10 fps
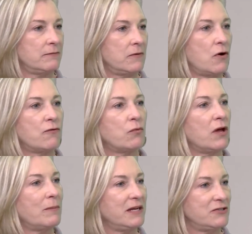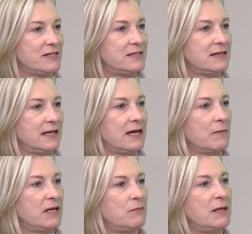overwhelming just to think how
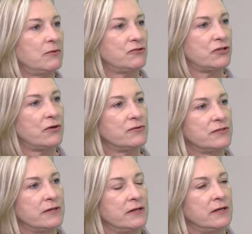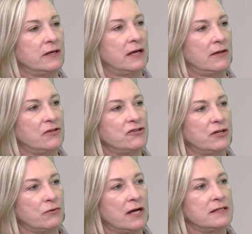many people chose, and the
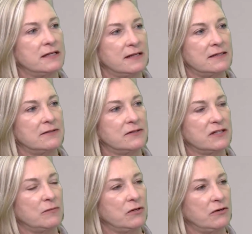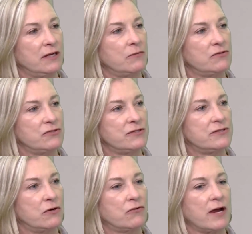generosity that's in this community was just
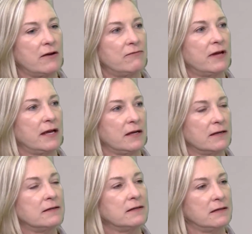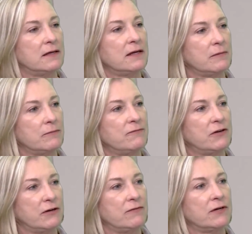so gratifying.
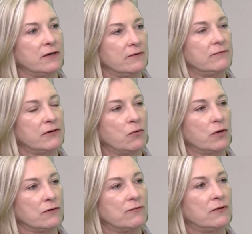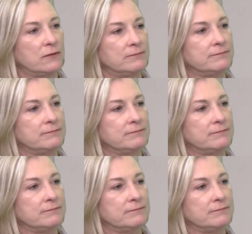Very, very, very wonderful.